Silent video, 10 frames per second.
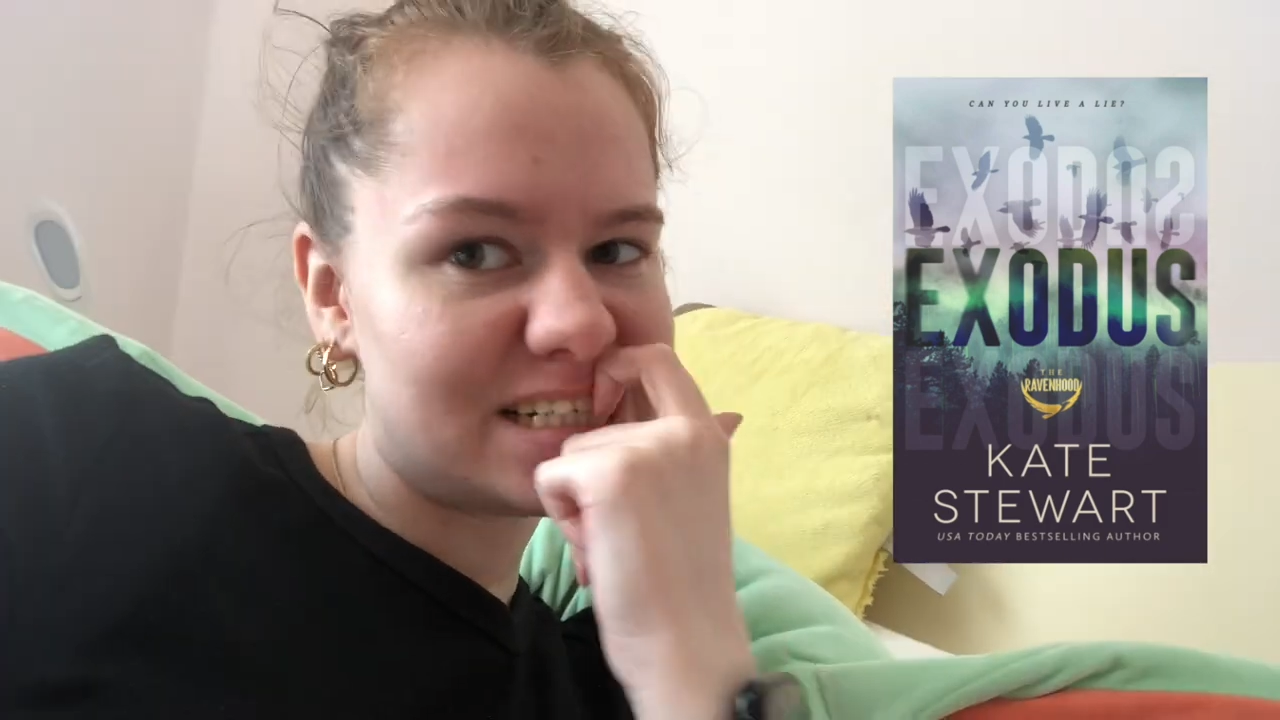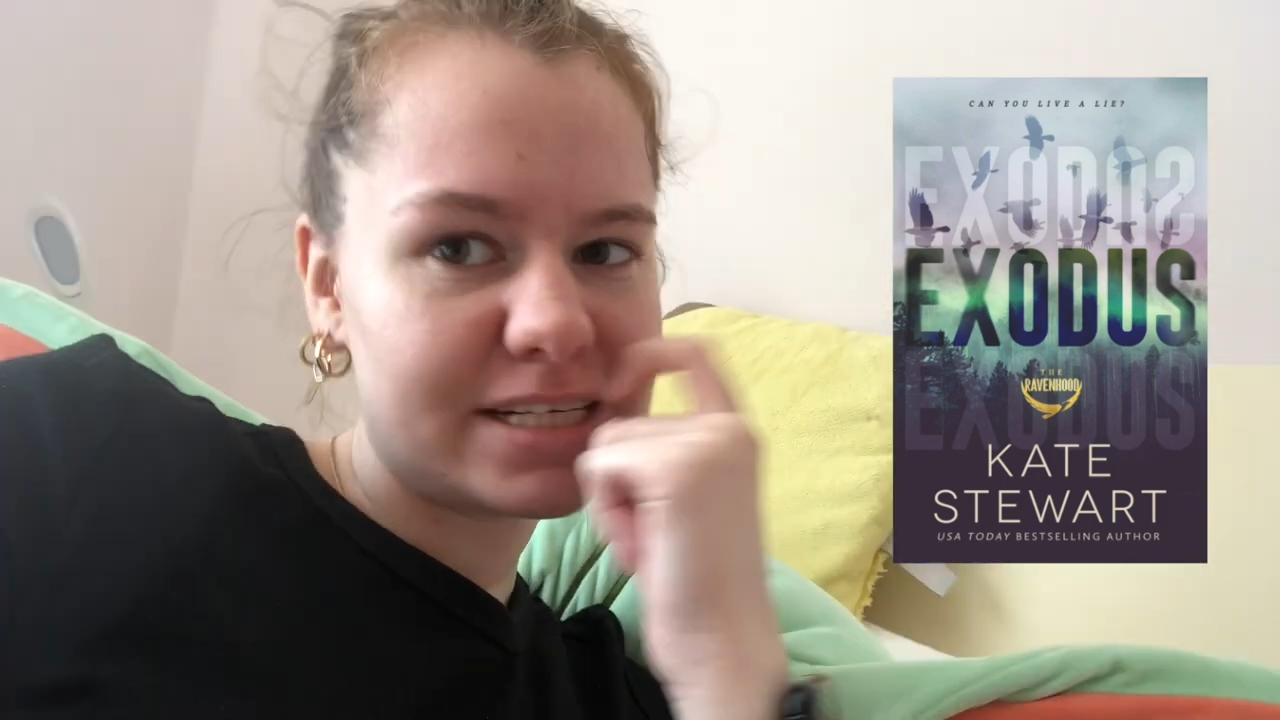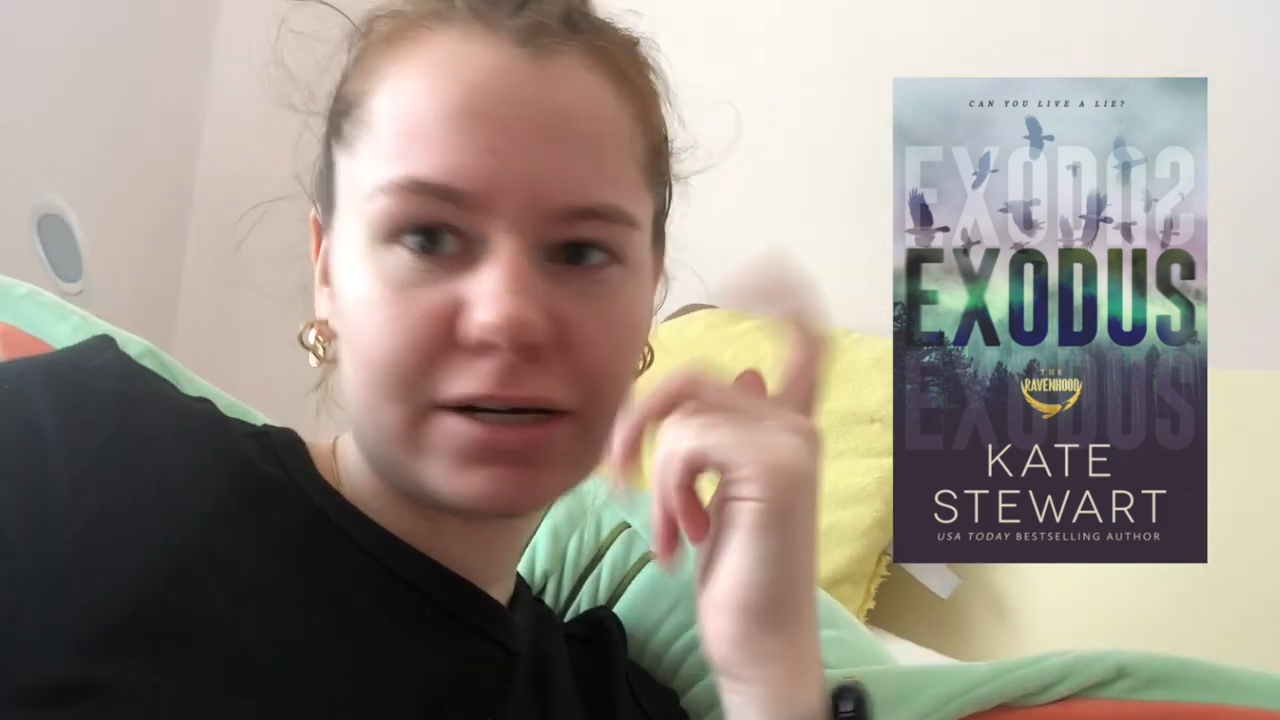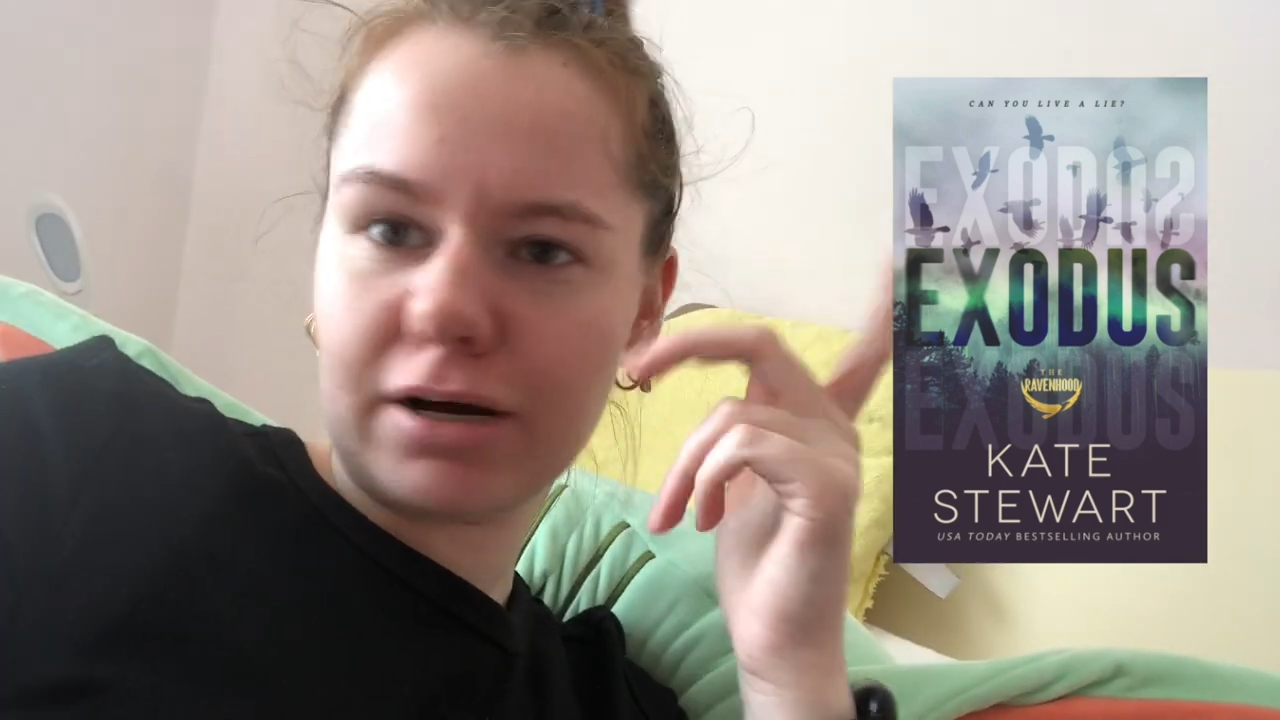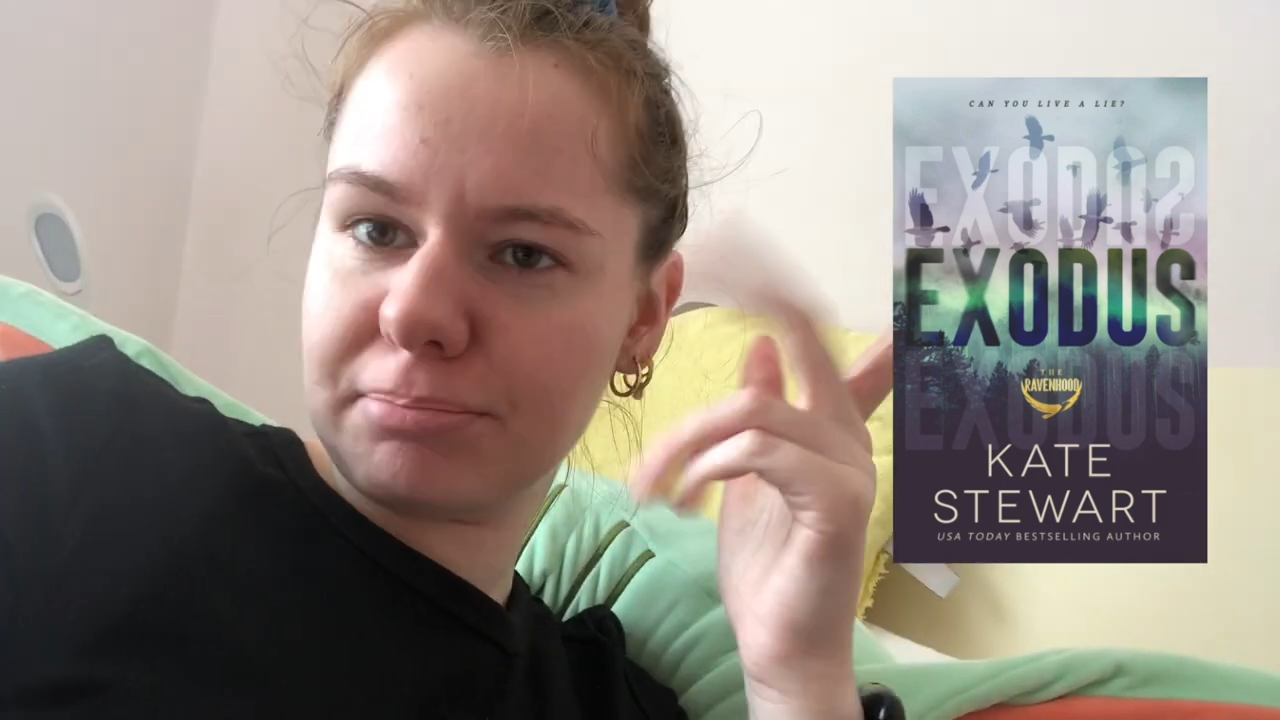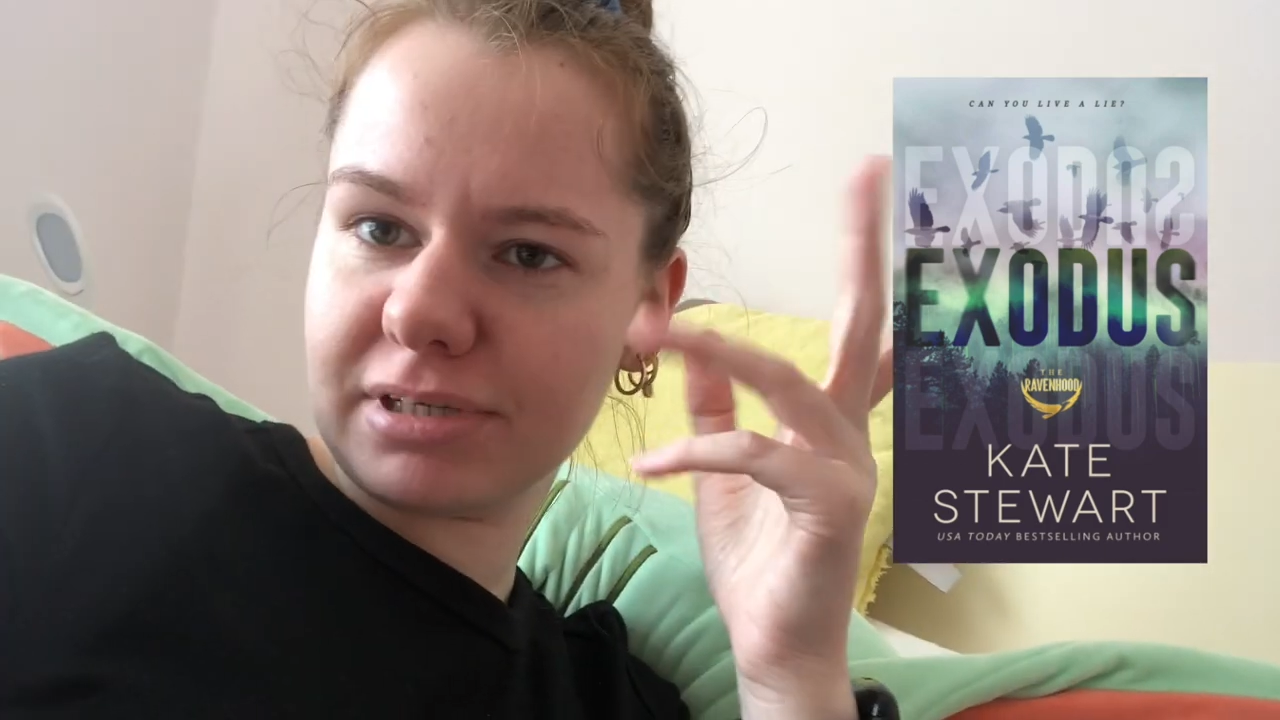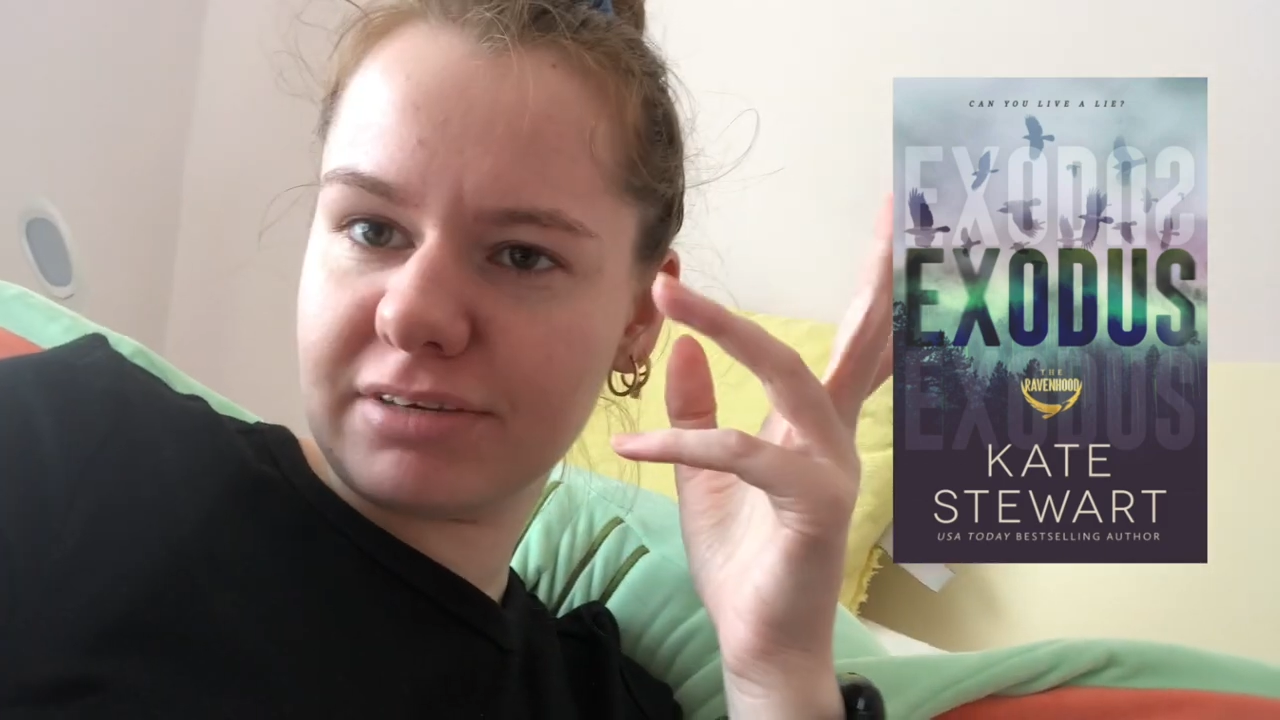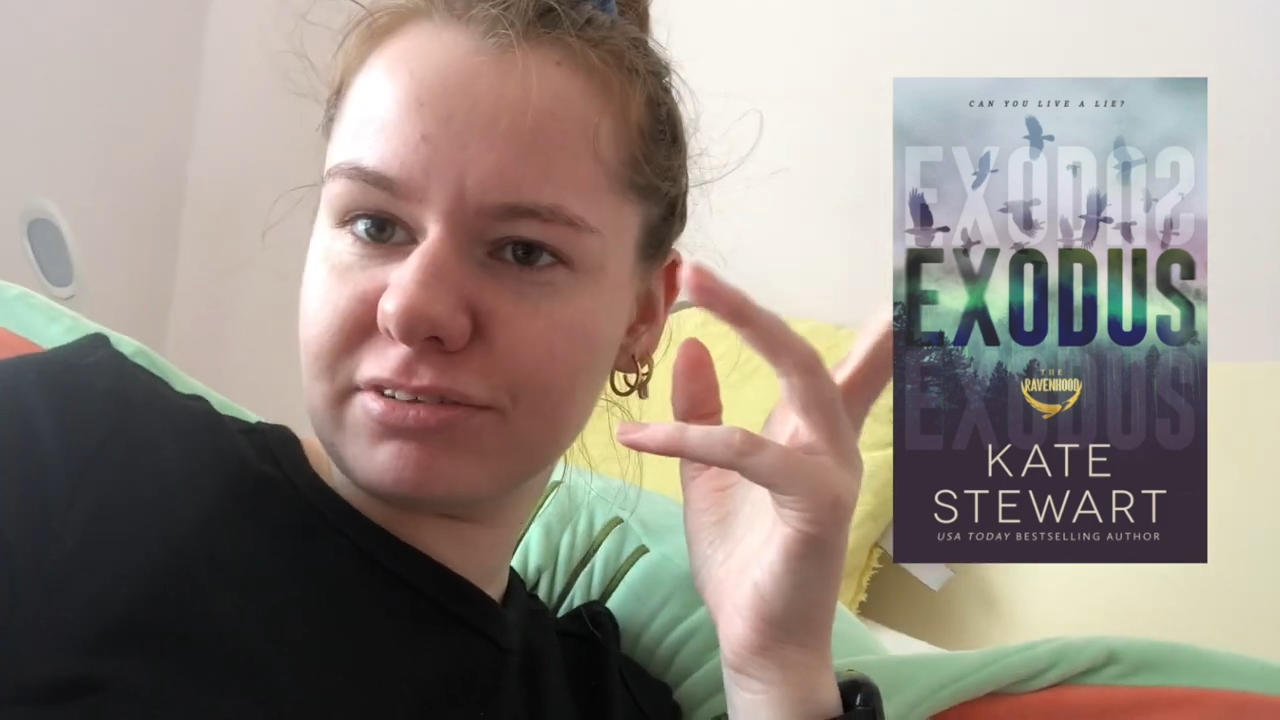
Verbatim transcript: I can't believe